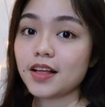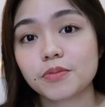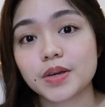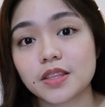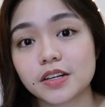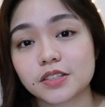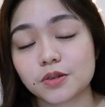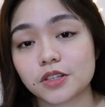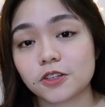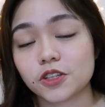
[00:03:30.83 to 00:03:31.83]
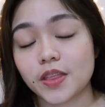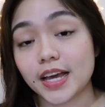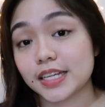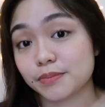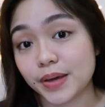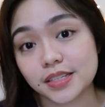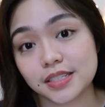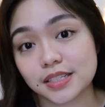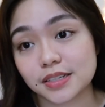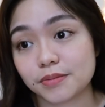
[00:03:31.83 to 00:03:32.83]
For me, there's no such thing as best
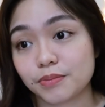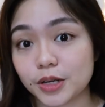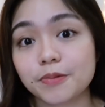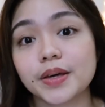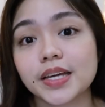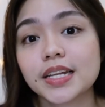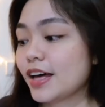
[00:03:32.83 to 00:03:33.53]
pre-med.